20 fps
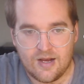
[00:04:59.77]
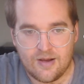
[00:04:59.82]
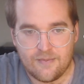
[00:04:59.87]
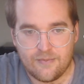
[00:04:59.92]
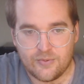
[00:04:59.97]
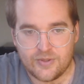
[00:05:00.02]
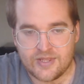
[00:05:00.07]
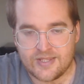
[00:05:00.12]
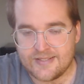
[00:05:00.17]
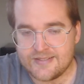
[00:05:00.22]

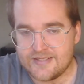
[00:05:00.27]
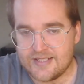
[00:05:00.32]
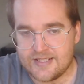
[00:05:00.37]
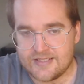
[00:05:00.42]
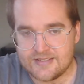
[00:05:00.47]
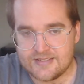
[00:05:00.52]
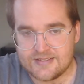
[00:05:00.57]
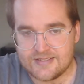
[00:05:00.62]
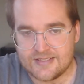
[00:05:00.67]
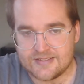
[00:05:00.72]
with his
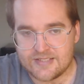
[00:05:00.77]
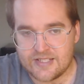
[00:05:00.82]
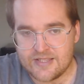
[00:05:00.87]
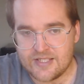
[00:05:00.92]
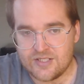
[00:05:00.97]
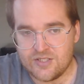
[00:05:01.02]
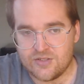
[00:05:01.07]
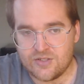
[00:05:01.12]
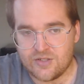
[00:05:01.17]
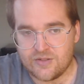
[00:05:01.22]
instincts. I
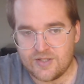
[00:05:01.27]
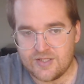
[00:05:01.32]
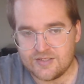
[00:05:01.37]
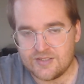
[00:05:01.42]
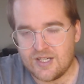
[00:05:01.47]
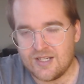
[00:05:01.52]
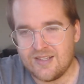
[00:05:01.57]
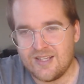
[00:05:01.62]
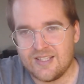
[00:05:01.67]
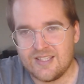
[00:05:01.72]
think he's
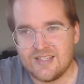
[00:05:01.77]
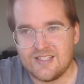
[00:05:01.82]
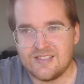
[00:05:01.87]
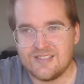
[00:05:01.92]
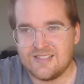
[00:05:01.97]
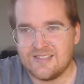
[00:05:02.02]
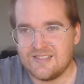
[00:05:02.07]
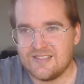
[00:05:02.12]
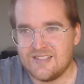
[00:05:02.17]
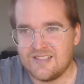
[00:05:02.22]
got like
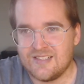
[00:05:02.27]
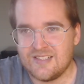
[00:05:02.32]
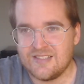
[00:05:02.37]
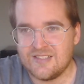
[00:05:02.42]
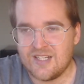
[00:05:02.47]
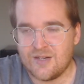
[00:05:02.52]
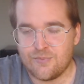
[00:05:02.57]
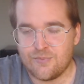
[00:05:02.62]
this. He's got